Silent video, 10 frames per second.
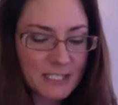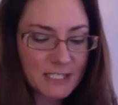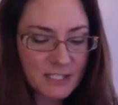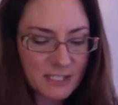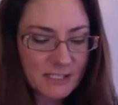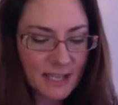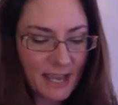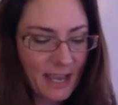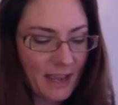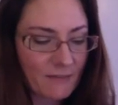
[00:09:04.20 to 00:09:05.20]
digits they
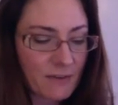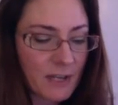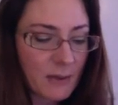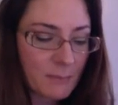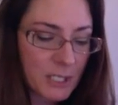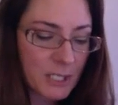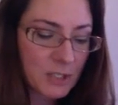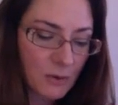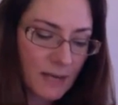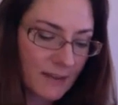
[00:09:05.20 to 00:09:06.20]
have, but you
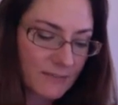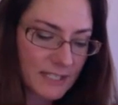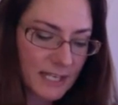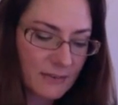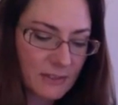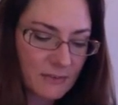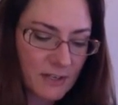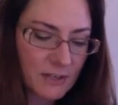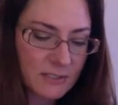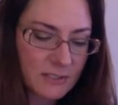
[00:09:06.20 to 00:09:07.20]
don't have to count their
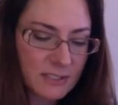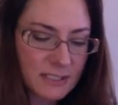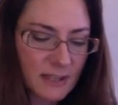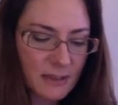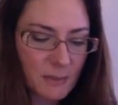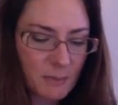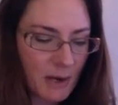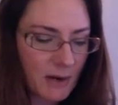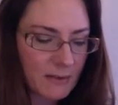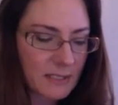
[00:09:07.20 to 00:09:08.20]
fingers to tell them
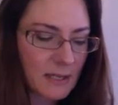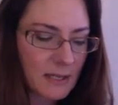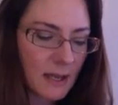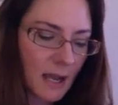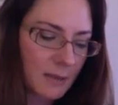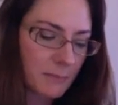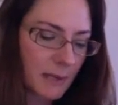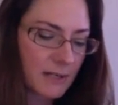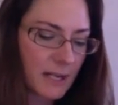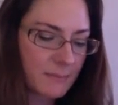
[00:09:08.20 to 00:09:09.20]
apart. On
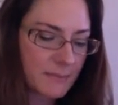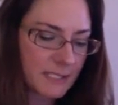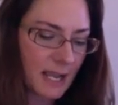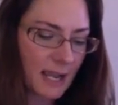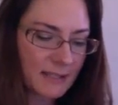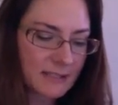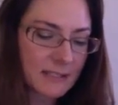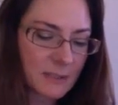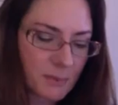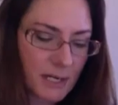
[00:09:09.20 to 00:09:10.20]
Buttercup's sides,
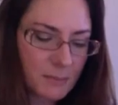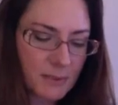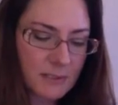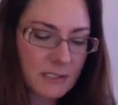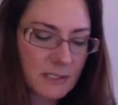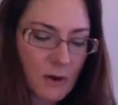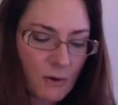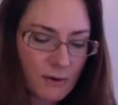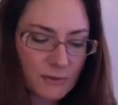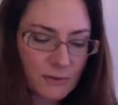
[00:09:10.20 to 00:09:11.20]
the Bradypus,
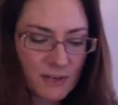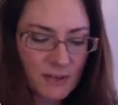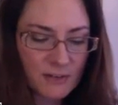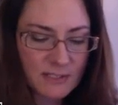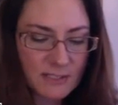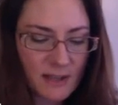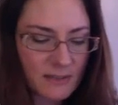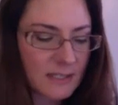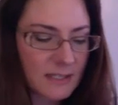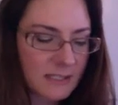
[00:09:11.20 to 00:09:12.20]
or 3-fingered
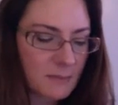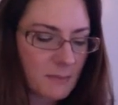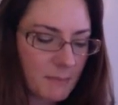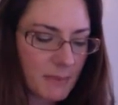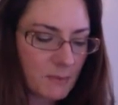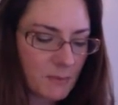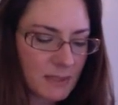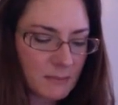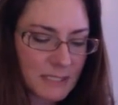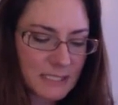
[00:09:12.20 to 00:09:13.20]
sloth, is the Muppet with
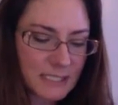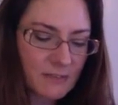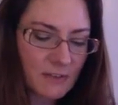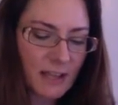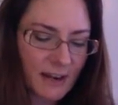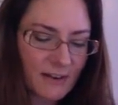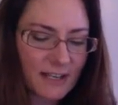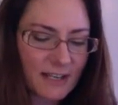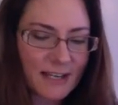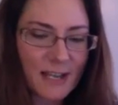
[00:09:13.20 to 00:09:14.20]
the medieval
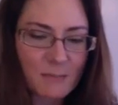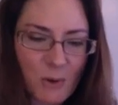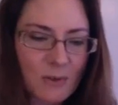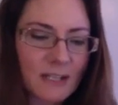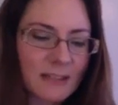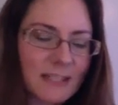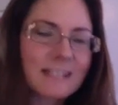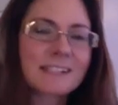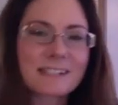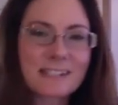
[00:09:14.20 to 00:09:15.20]
haircut and Mona
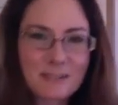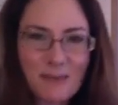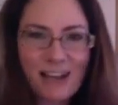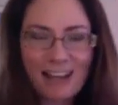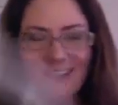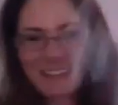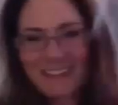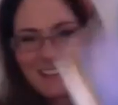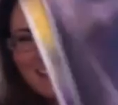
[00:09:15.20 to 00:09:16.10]
Lisa smile.